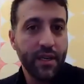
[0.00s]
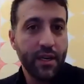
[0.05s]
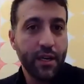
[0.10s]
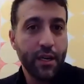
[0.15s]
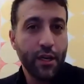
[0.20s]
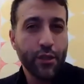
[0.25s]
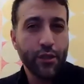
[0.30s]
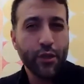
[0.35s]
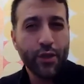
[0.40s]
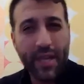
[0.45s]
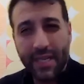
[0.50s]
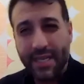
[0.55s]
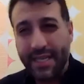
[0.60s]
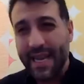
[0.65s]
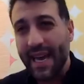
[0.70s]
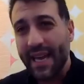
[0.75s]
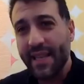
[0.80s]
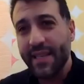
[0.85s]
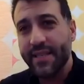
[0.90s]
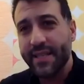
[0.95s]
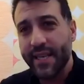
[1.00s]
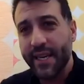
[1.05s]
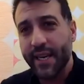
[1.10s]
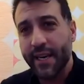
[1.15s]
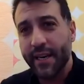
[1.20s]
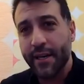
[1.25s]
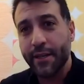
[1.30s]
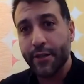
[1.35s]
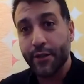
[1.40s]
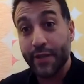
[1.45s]
So the challenge
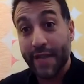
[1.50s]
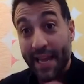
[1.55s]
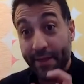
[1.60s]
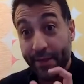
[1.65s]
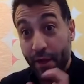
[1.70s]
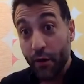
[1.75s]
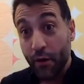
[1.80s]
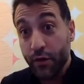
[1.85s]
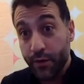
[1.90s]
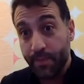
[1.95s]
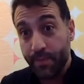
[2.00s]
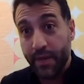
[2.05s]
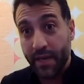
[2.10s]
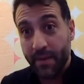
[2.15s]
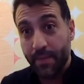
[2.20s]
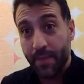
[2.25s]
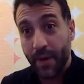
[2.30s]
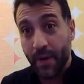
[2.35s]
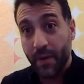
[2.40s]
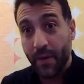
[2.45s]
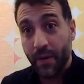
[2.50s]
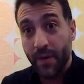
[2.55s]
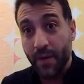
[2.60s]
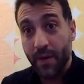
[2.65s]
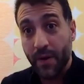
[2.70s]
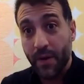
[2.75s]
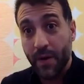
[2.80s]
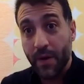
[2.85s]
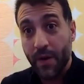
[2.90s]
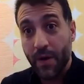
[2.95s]
here is to get those people
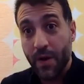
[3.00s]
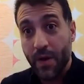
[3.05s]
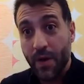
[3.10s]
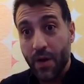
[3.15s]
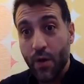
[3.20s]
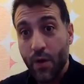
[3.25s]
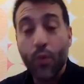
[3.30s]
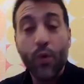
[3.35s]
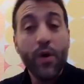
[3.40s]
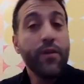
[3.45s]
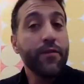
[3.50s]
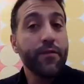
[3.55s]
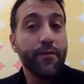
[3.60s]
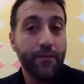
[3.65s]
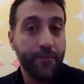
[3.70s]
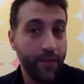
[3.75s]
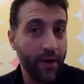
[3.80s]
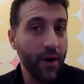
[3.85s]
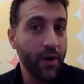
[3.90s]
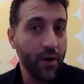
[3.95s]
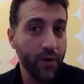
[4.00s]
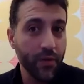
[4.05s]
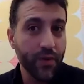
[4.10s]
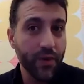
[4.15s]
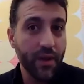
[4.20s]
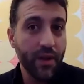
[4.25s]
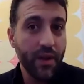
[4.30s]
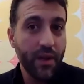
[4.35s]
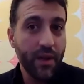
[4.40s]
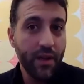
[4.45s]
who wouldn't vote,
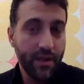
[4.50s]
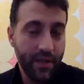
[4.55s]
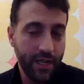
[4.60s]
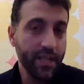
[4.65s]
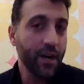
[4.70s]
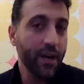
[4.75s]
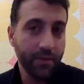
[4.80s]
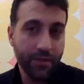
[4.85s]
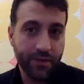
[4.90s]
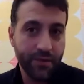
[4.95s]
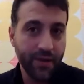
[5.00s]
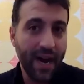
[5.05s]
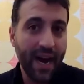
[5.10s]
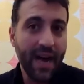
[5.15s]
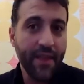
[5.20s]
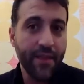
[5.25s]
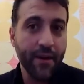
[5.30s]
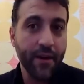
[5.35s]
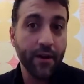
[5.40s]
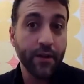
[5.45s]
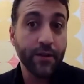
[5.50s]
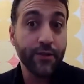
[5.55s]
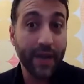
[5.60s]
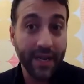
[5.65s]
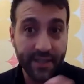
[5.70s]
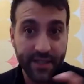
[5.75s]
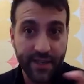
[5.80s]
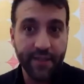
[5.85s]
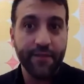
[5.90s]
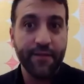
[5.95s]
to
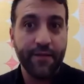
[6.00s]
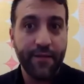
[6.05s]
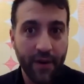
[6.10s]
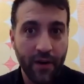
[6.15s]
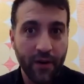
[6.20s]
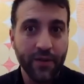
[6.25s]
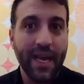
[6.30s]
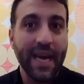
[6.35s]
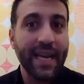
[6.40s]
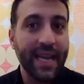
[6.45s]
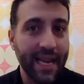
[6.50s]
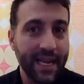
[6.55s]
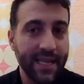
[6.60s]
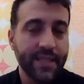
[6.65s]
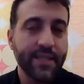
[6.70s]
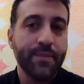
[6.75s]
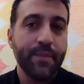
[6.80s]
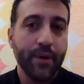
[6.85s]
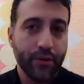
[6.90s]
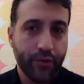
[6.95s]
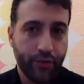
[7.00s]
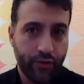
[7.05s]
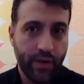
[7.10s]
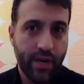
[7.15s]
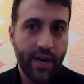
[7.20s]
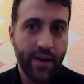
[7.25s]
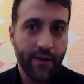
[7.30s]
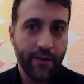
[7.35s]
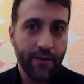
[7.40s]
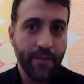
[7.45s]
actually vote against
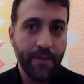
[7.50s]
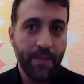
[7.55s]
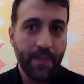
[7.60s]
Bolsonaro.